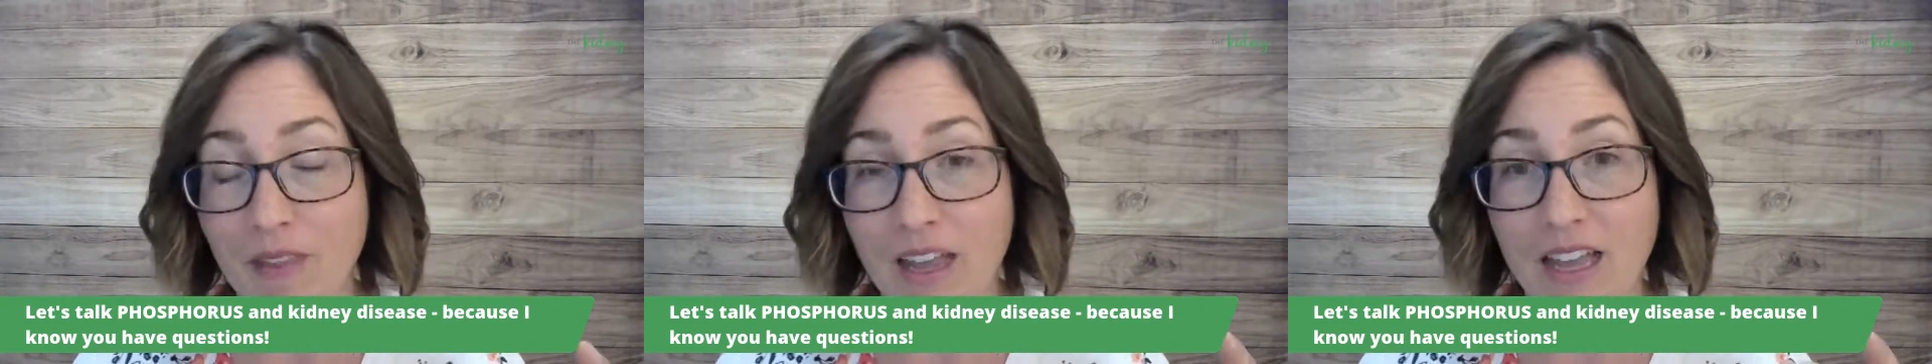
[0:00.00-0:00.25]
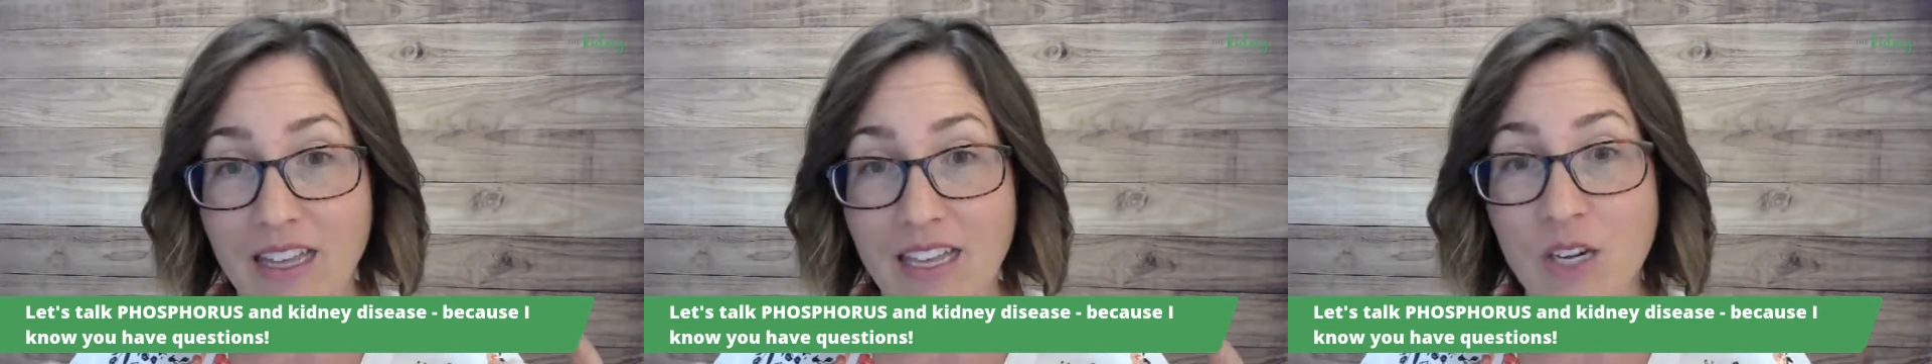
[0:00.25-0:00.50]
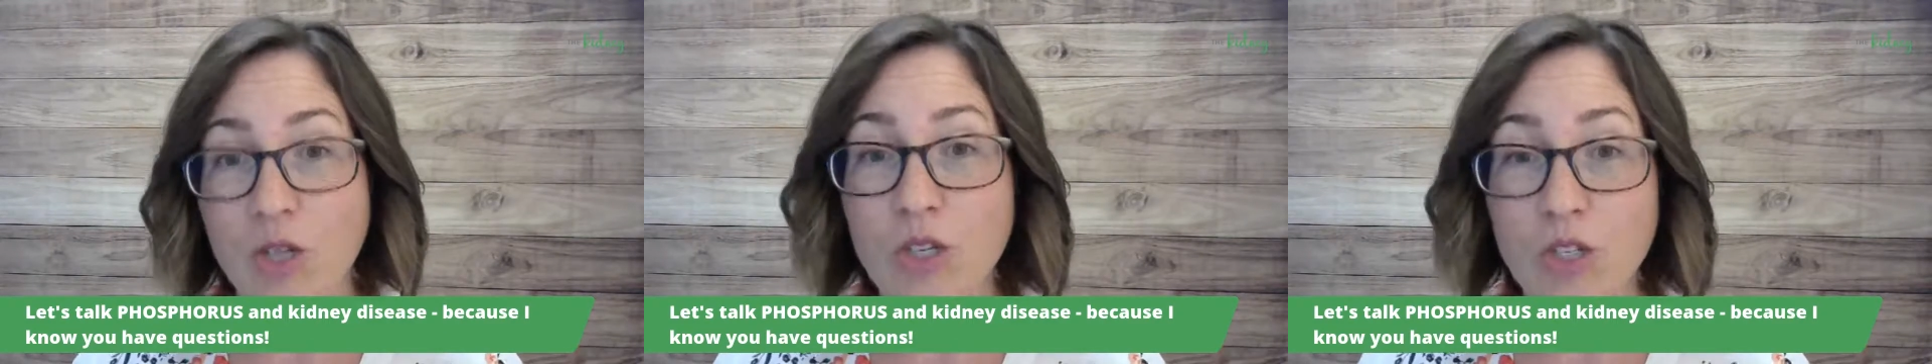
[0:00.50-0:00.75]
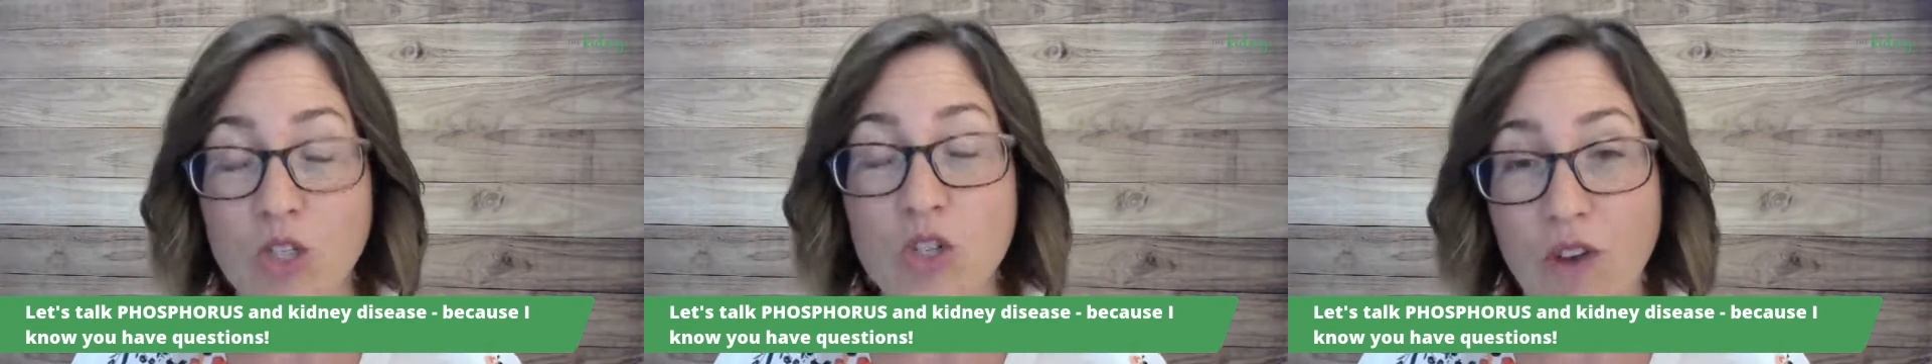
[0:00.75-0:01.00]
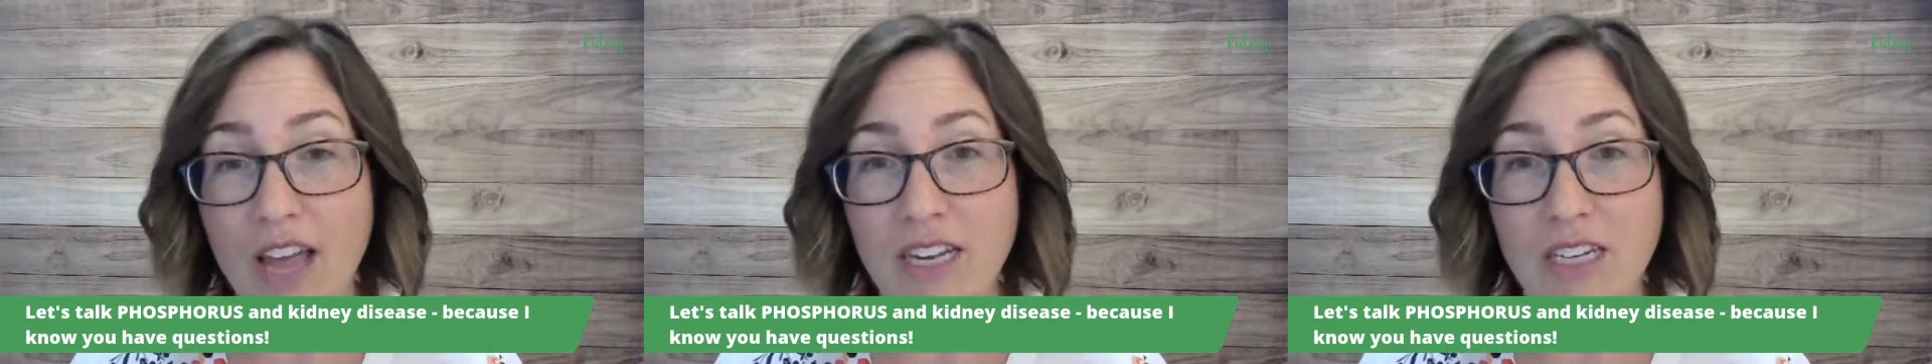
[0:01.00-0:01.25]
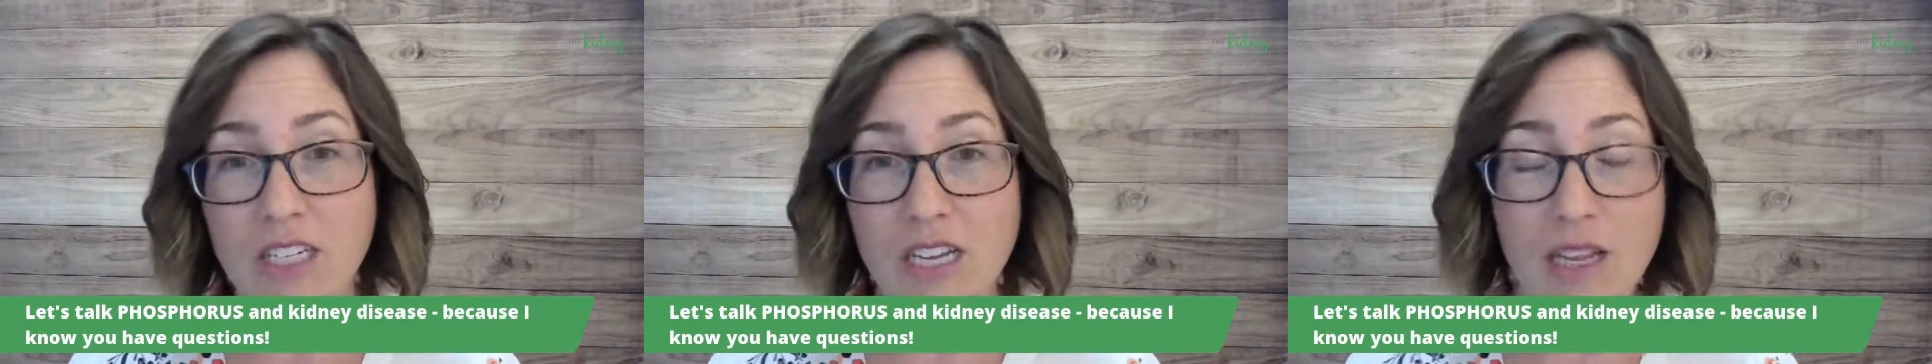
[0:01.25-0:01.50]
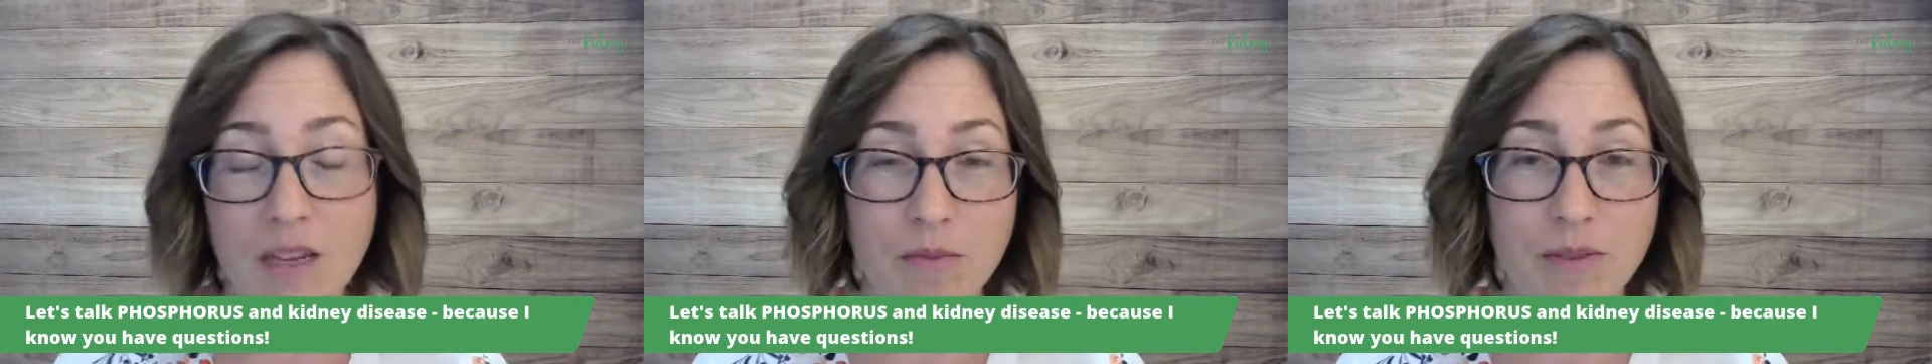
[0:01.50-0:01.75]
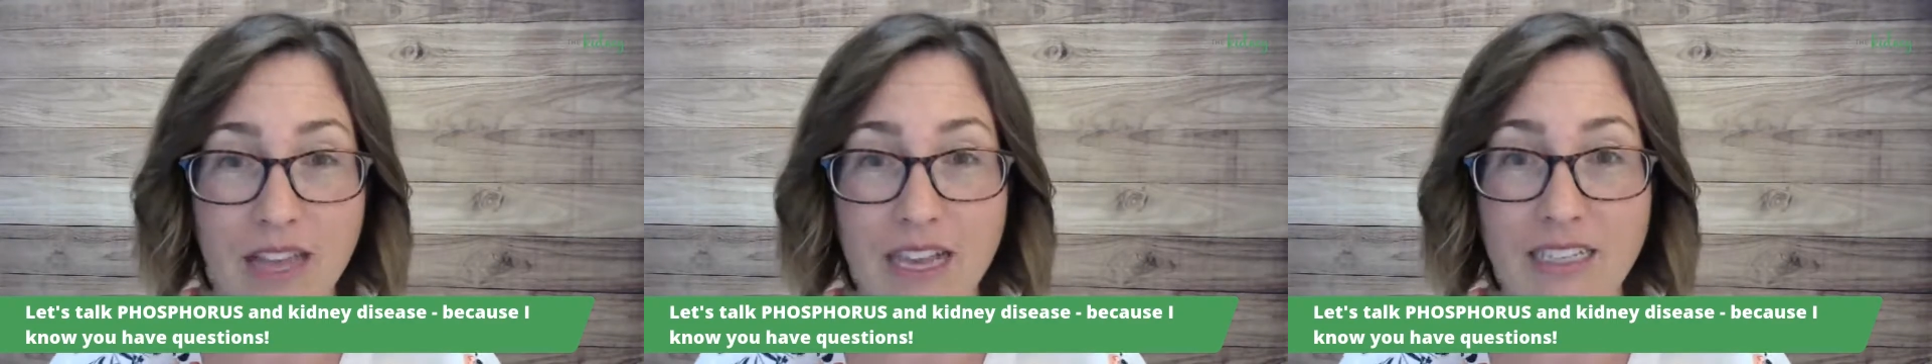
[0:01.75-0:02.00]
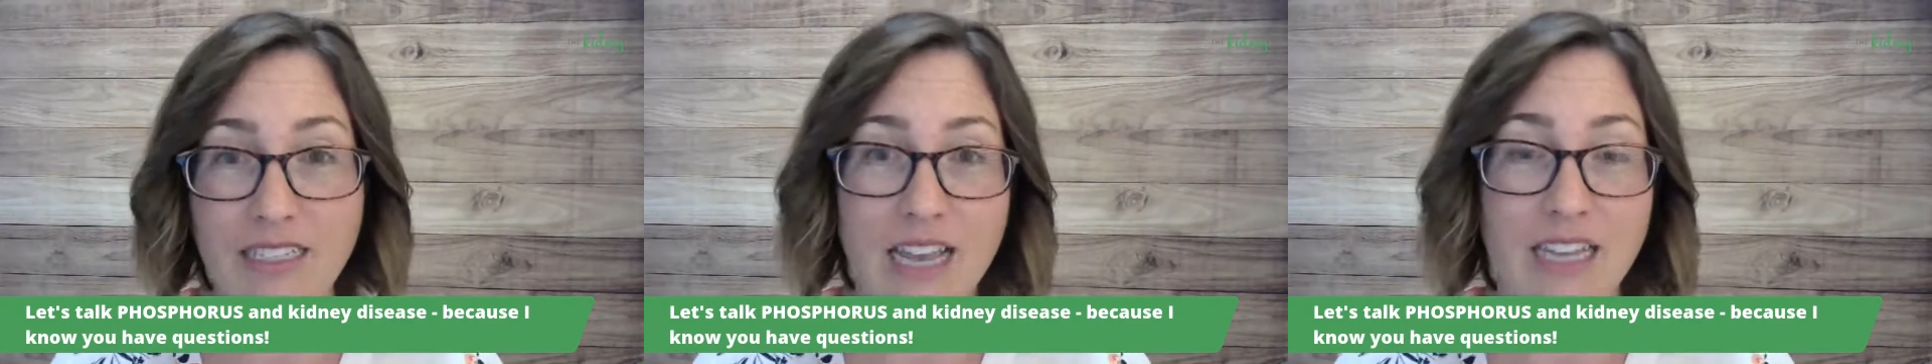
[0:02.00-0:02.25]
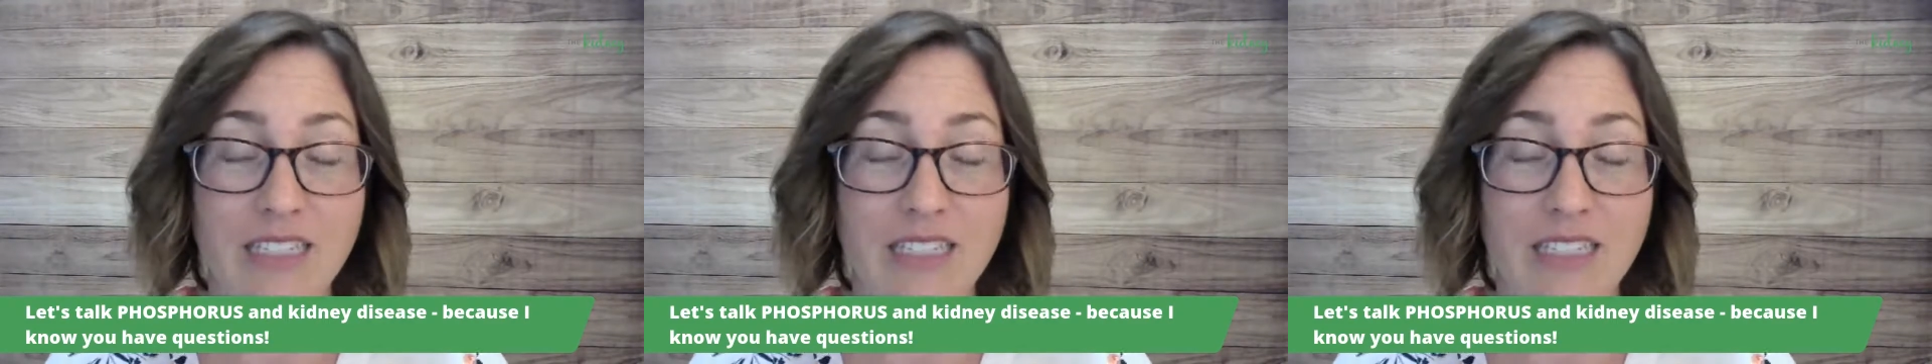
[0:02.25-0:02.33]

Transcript: uh, get a good strategy in place,